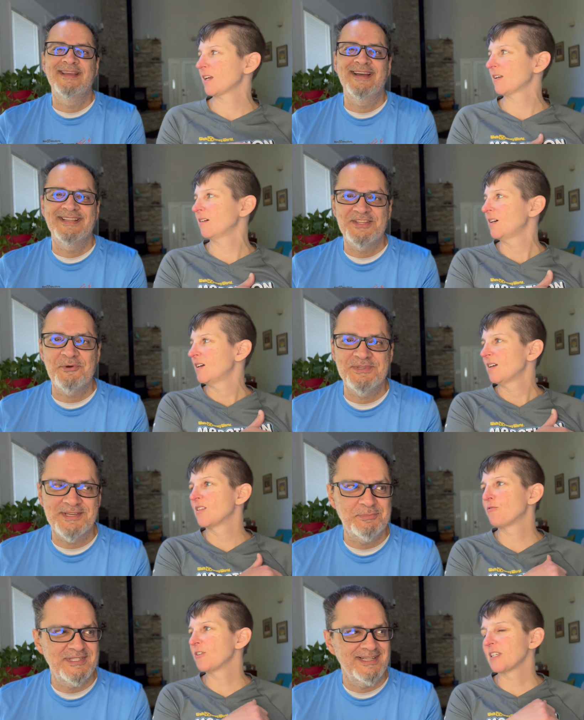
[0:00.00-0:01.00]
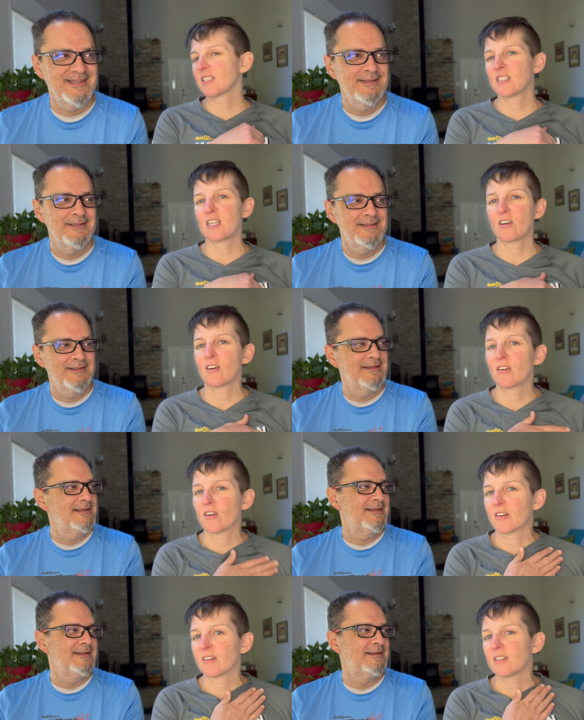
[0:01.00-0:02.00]
Speaker 1: yeah, the fitness center,
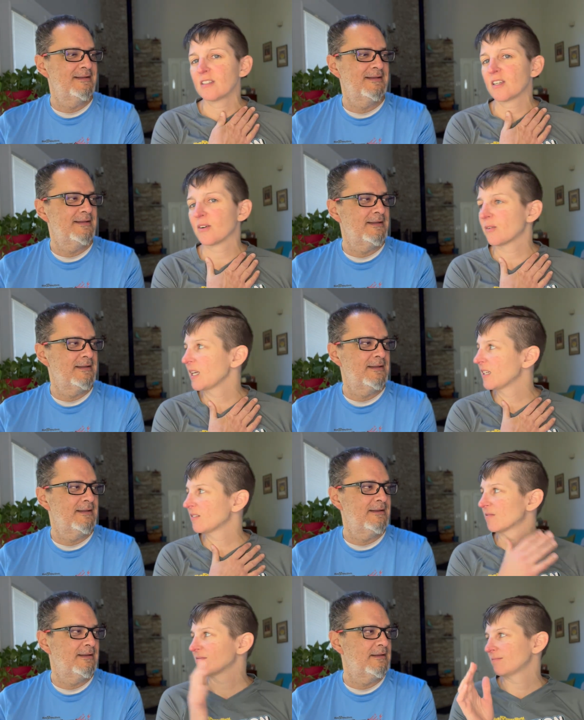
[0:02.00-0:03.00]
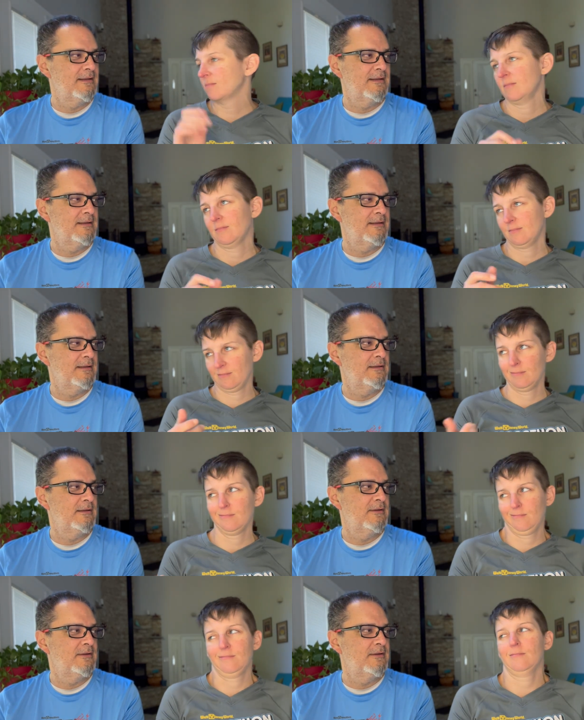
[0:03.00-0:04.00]
or you know, eaten,
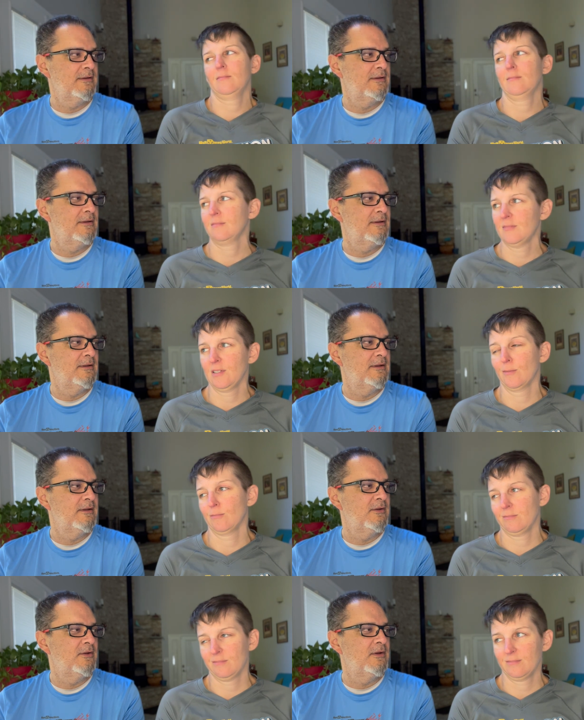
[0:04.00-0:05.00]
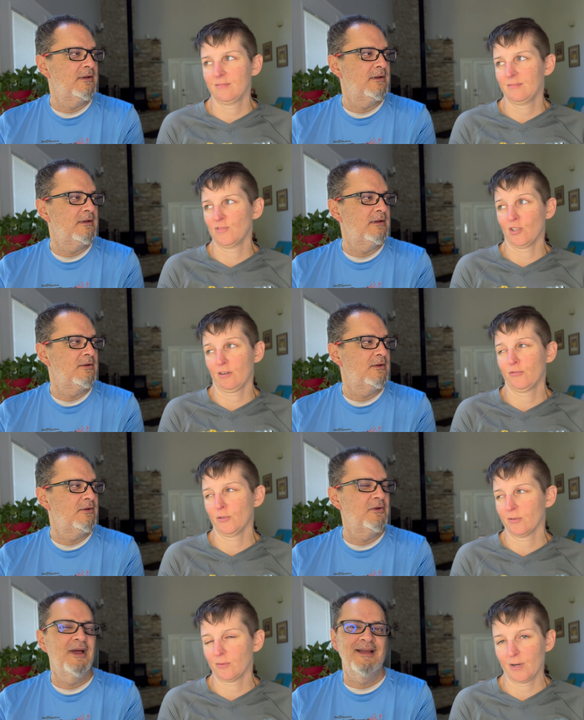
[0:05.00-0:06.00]
you know, junk
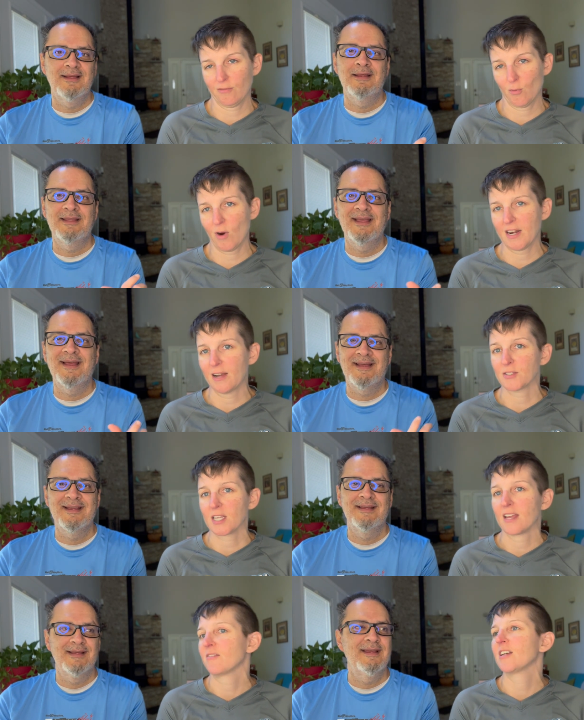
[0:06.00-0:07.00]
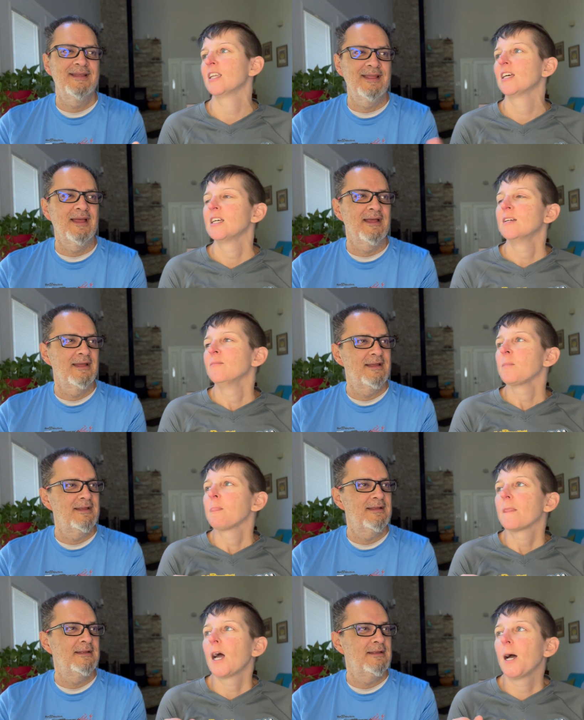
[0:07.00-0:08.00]
food or whatever right outside of it. Yeah.
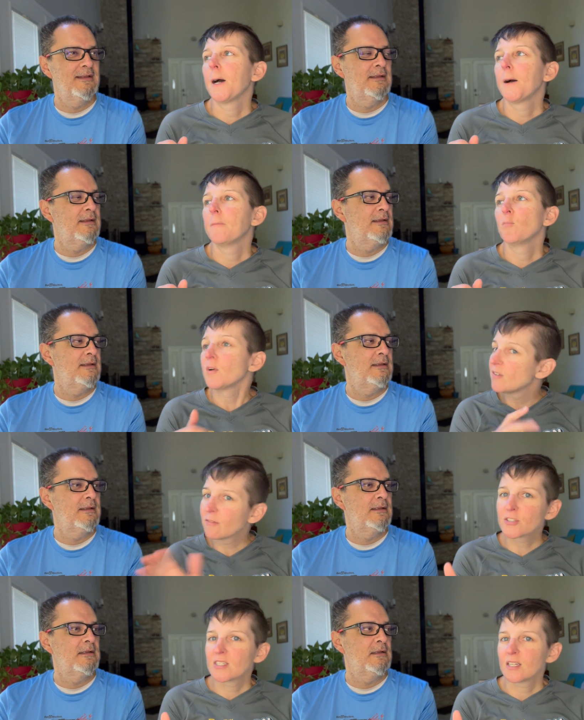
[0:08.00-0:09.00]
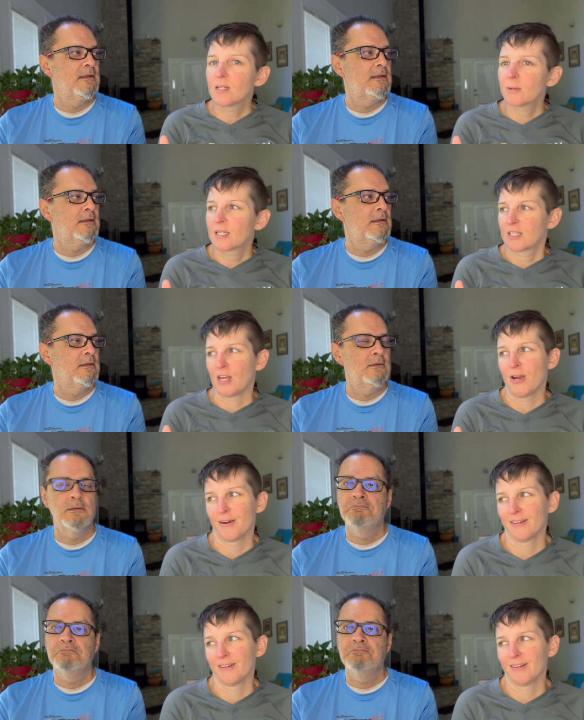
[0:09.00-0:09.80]
Um, we've never seen anybody in there.